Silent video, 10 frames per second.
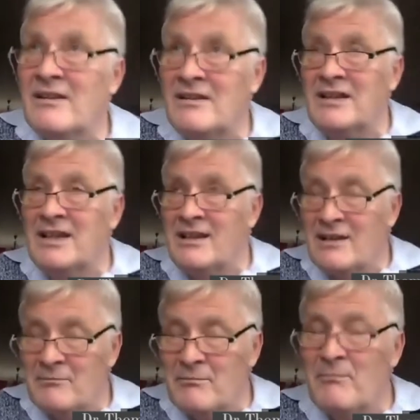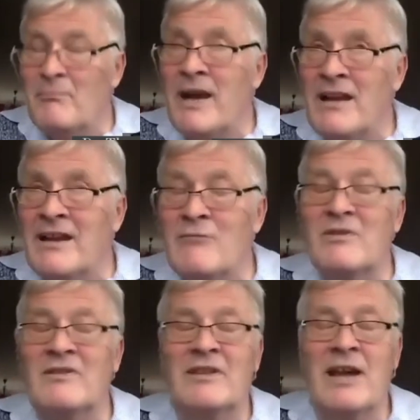The
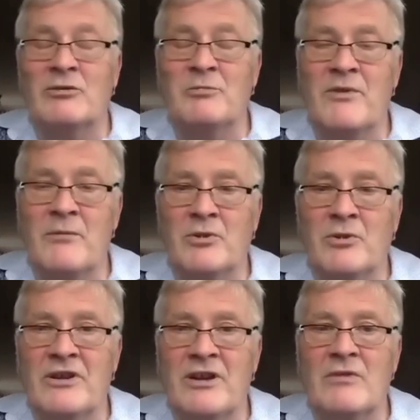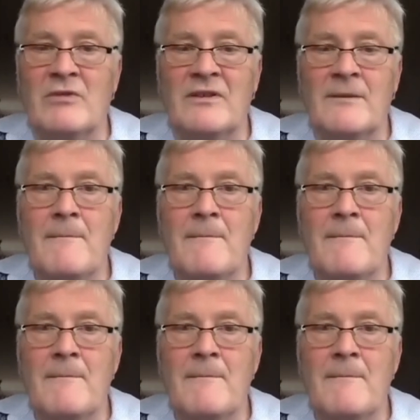bilinguals outperform monolinguals.